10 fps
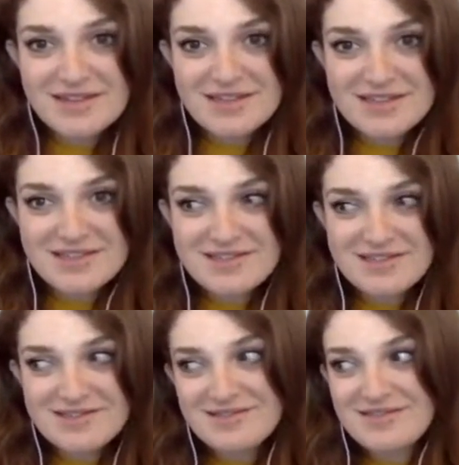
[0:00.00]
Because
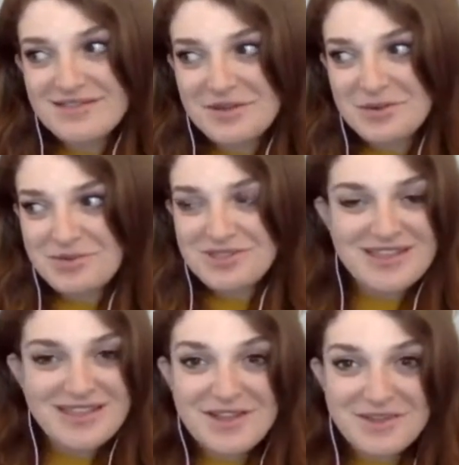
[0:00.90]
it's
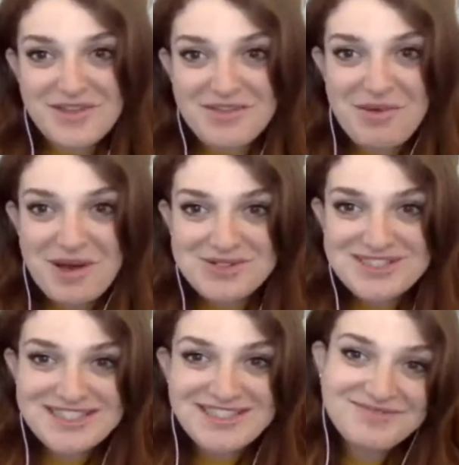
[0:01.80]
the thing you love the
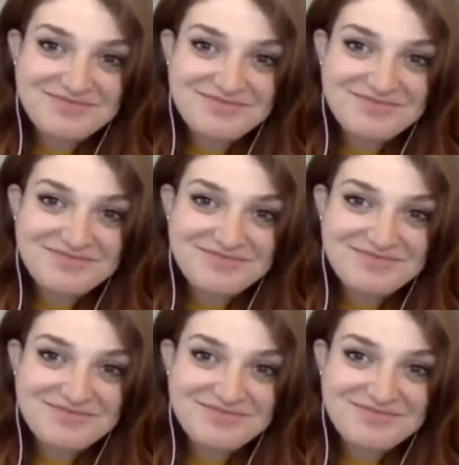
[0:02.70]
most.